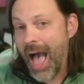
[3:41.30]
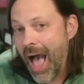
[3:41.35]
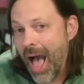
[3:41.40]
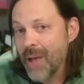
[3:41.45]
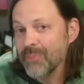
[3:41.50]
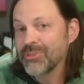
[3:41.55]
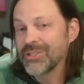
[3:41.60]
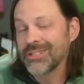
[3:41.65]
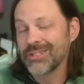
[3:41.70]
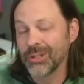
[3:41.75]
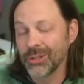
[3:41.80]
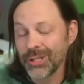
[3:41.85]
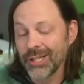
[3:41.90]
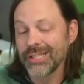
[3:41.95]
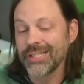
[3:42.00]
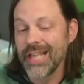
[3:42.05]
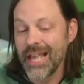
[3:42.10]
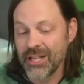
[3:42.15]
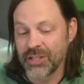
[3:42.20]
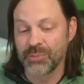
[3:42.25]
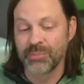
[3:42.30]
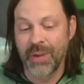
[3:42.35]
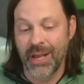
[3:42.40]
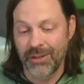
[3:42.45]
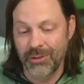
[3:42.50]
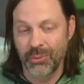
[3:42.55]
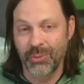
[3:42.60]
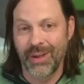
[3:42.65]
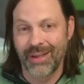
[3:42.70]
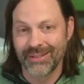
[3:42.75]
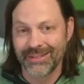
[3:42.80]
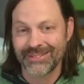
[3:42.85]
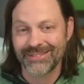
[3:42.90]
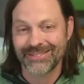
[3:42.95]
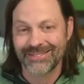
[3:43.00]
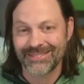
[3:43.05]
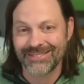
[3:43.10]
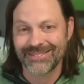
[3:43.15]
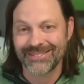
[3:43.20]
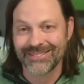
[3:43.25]
I'm still a yes, by the way.
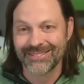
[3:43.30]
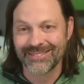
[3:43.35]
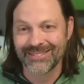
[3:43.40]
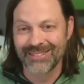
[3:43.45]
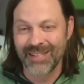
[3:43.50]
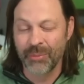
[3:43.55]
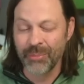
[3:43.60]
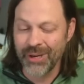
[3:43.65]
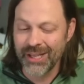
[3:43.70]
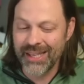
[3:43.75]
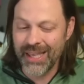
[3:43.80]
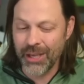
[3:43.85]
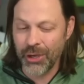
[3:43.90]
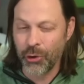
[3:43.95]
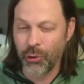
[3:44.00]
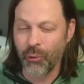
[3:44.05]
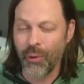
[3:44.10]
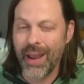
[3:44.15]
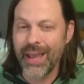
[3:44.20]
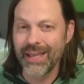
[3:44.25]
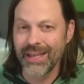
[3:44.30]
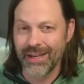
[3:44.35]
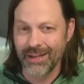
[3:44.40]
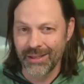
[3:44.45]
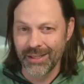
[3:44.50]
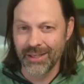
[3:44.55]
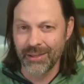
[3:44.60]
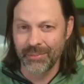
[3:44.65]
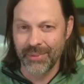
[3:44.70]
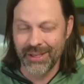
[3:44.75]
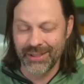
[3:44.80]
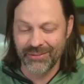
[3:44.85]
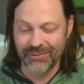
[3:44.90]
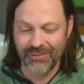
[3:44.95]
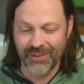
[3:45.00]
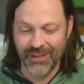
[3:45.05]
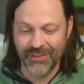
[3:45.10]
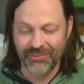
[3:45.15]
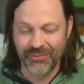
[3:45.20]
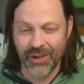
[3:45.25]
I'm going to get gray in a little bit
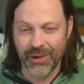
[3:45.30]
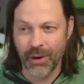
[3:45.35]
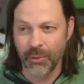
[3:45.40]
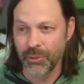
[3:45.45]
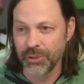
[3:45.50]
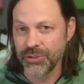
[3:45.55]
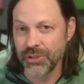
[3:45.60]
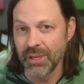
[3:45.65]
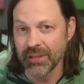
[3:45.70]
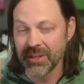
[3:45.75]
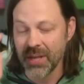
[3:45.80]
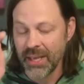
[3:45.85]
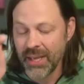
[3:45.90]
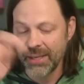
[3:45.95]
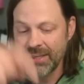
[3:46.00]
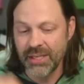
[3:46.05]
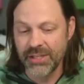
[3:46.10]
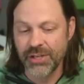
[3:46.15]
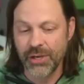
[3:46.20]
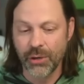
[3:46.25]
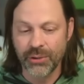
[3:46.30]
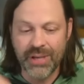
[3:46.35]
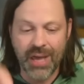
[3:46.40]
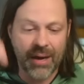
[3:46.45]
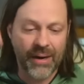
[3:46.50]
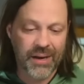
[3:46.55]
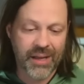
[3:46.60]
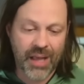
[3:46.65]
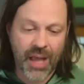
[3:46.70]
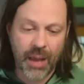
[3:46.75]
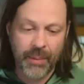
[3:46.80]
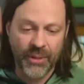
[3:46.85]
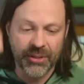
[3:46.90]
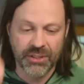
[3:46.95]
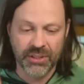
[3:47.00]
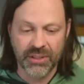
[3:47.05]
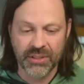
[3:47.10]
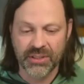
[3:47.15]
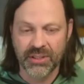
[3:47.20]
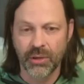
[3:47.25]
and, and, figure out what you guys need to know down in the
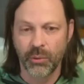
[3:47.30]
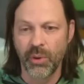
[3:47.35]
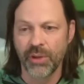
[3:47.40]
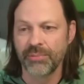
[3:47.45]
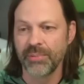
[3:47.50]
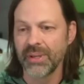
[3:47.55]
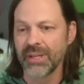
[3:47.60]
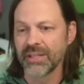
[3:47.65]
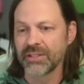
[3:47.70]
comments. Are you still with me?